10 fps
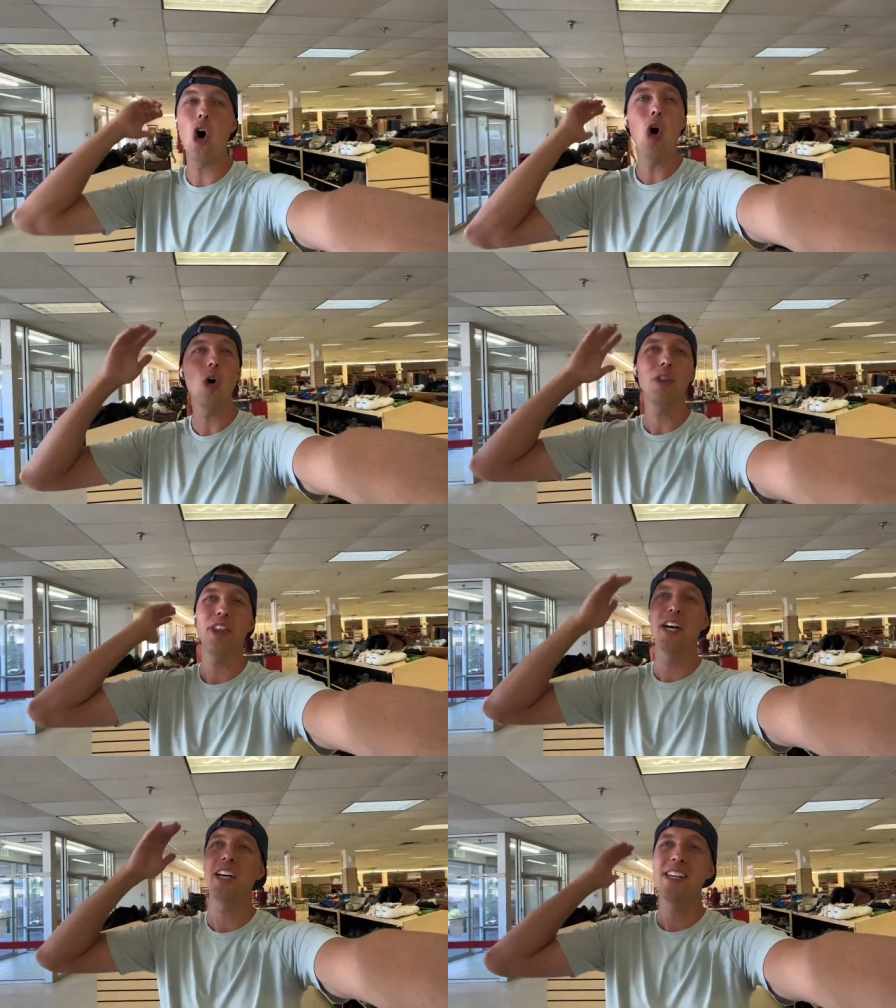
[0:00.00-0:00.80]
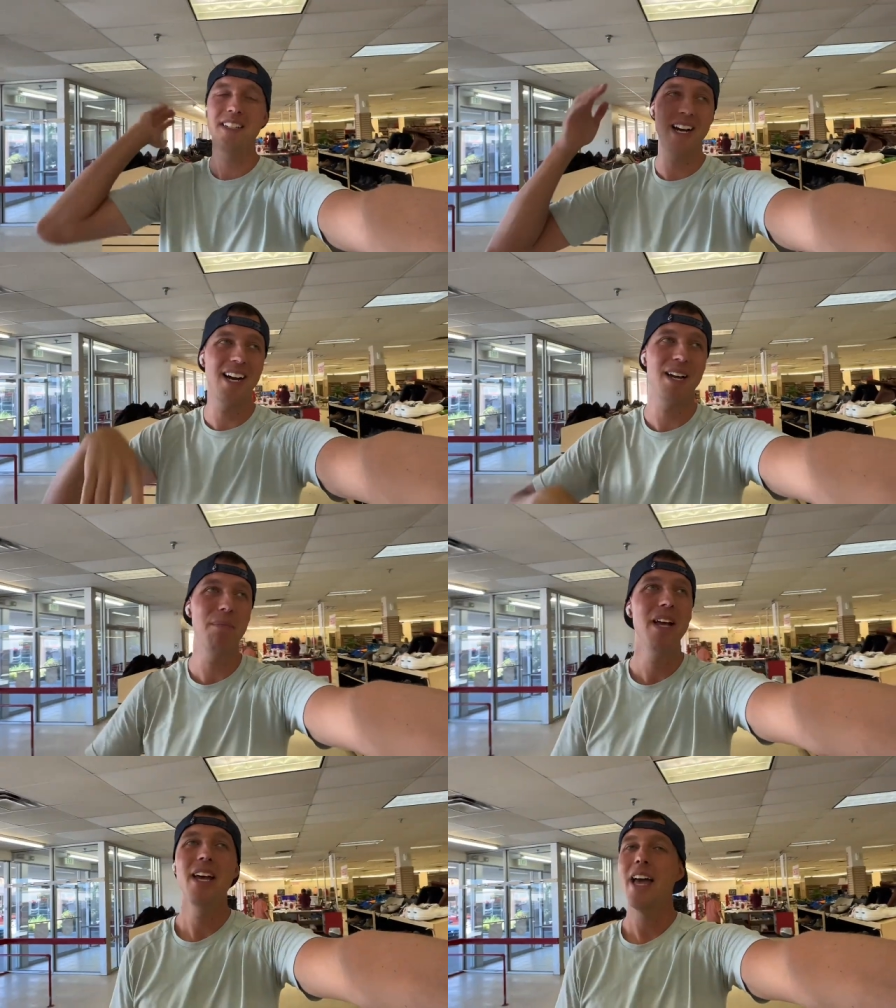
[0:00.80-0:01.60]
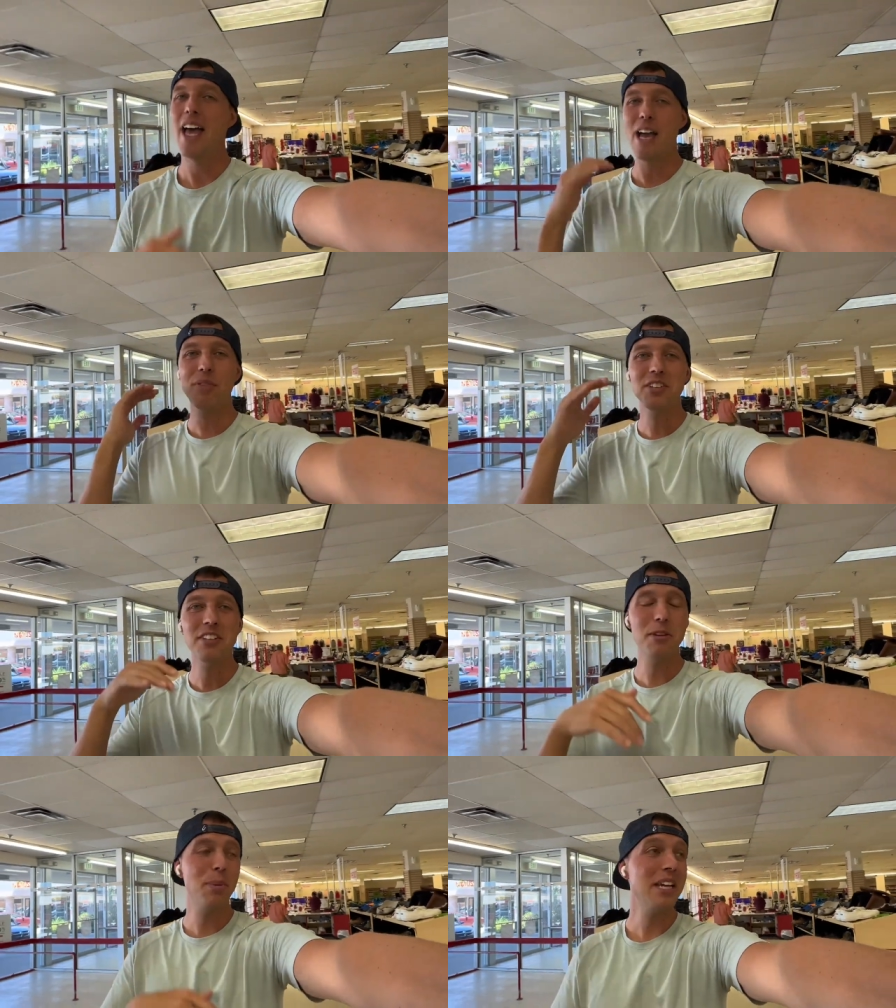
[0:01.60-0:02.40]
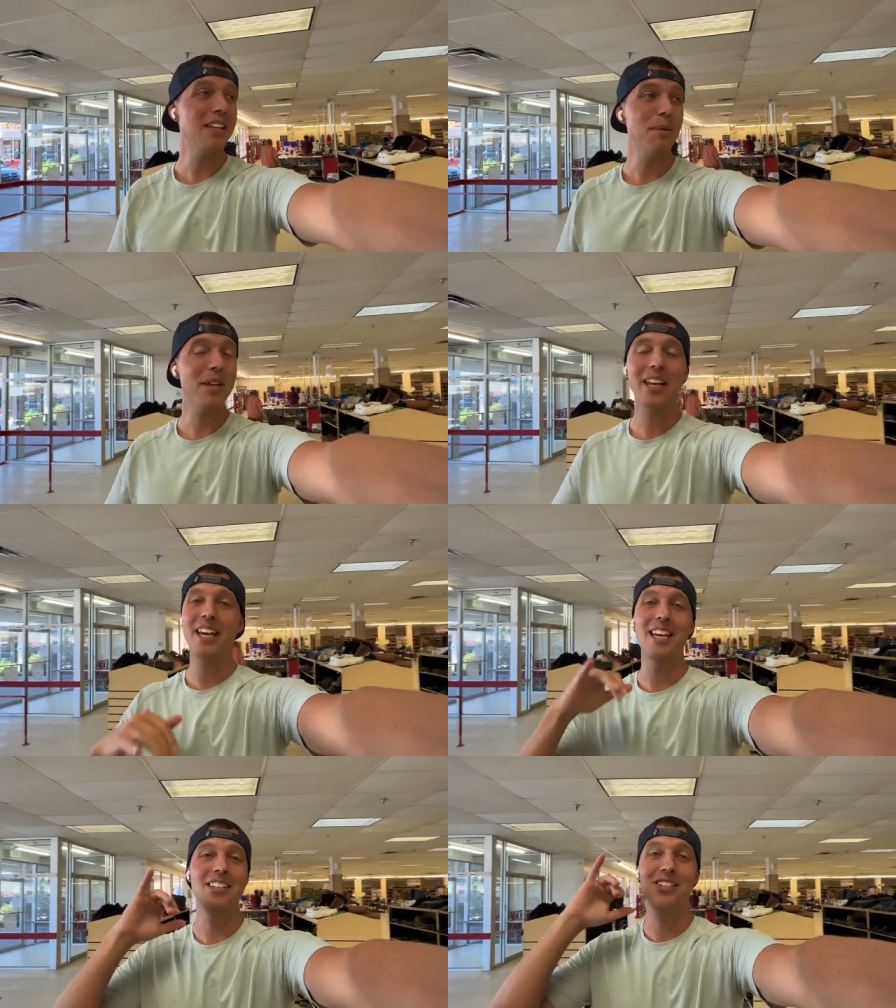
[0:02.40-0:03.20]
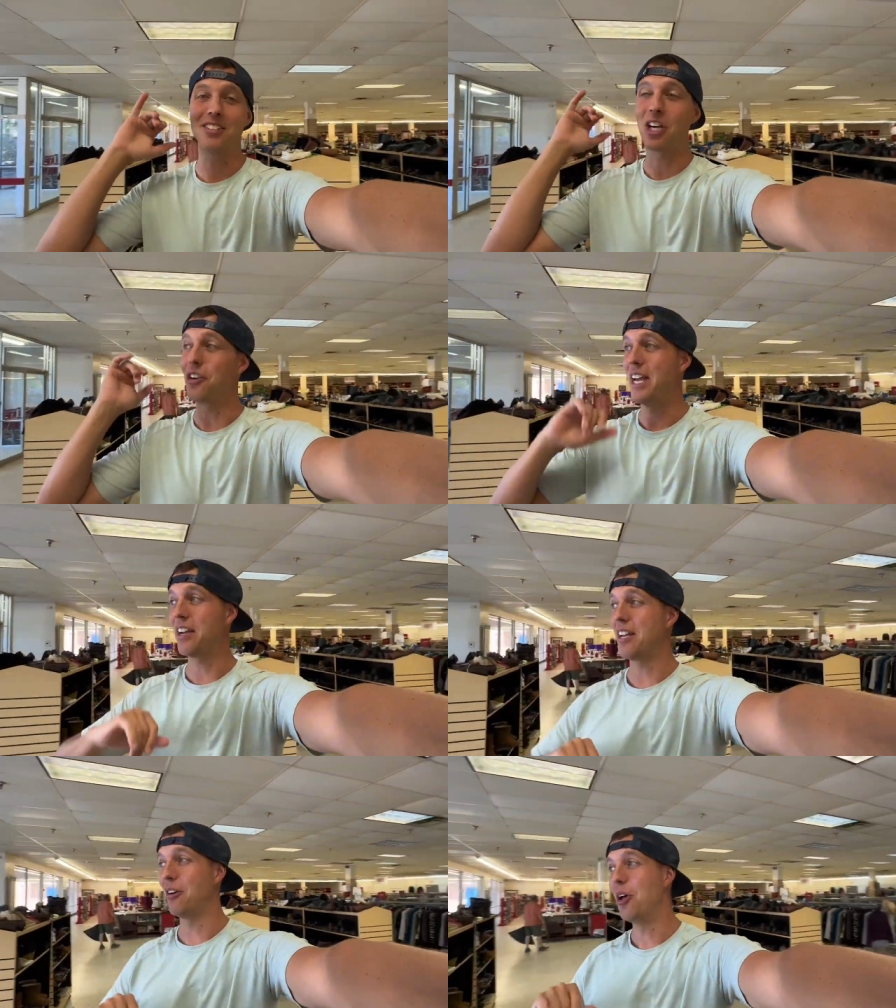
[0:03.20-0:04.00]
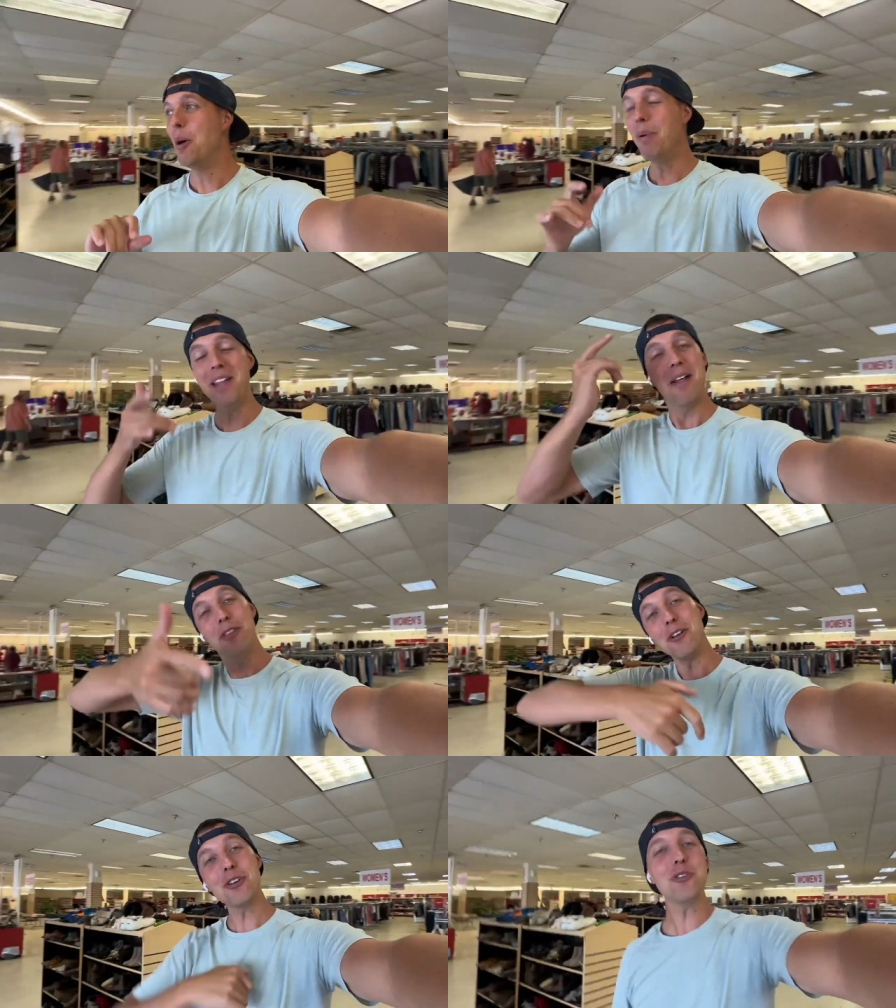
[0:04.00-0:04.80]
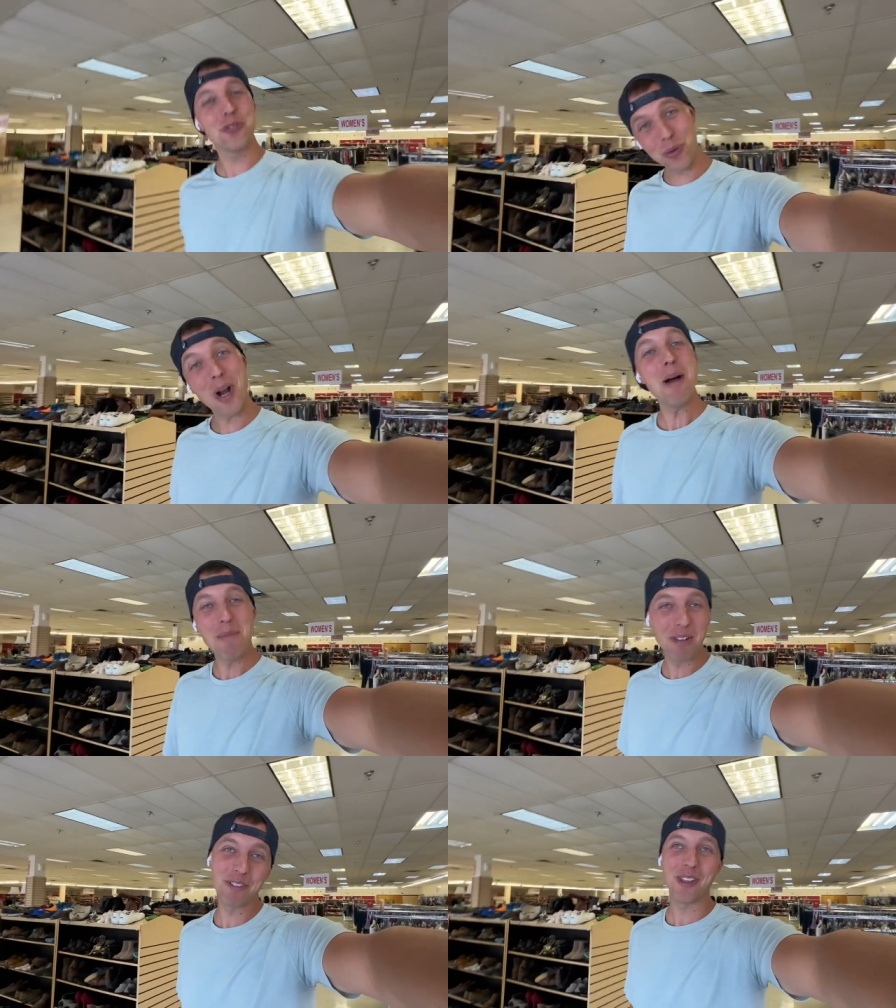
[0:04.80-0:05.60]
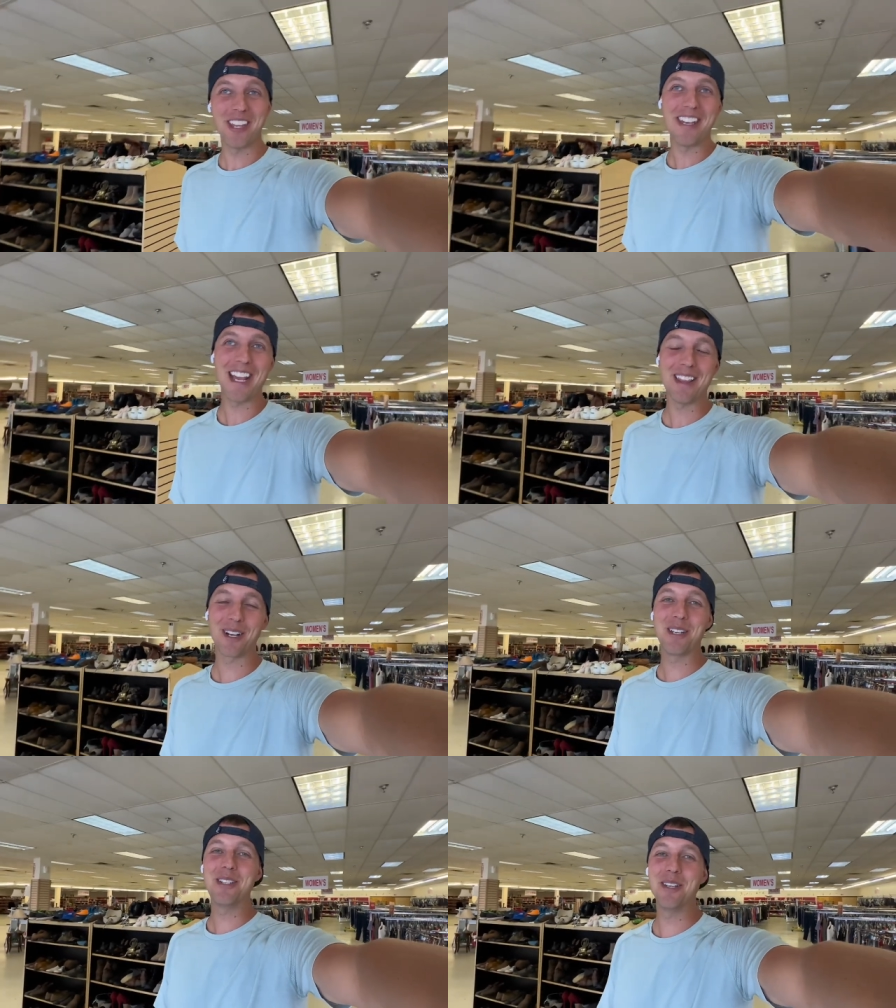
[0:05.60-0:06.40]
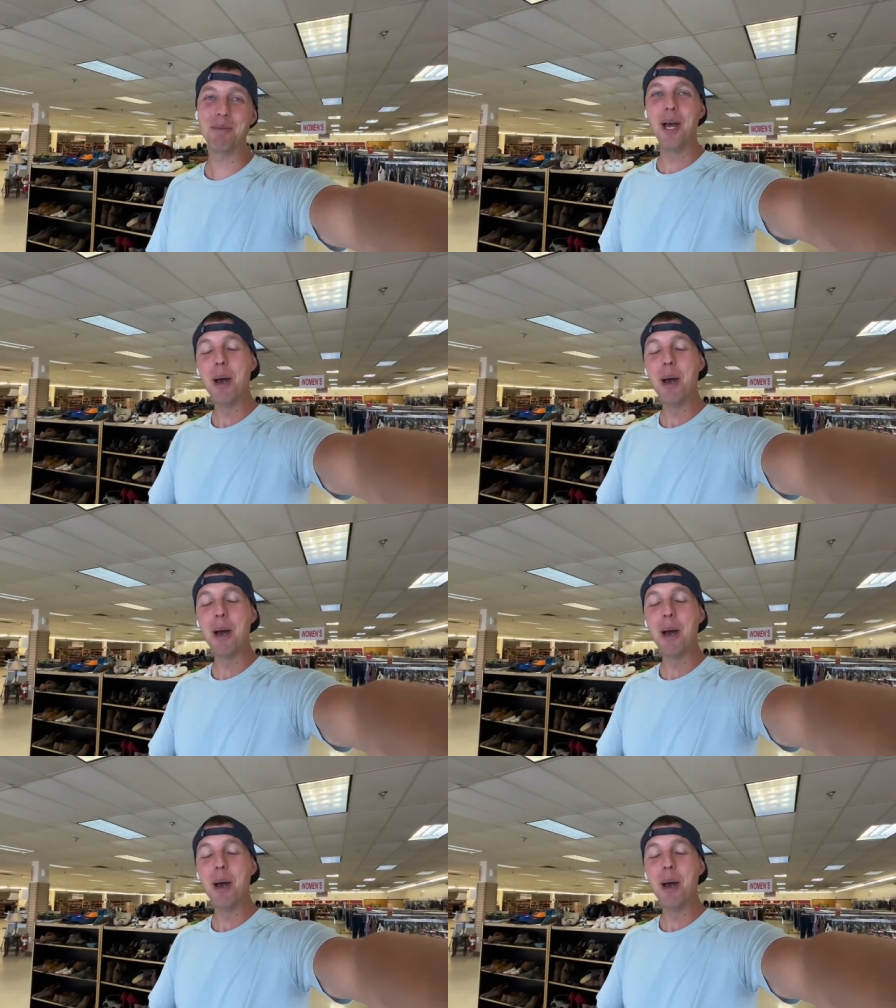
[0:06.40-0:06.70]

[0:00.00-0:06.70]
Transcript: all the time. Ever since the pandemic, it's just gone downhill. But there's your drama for the day there, YouTube.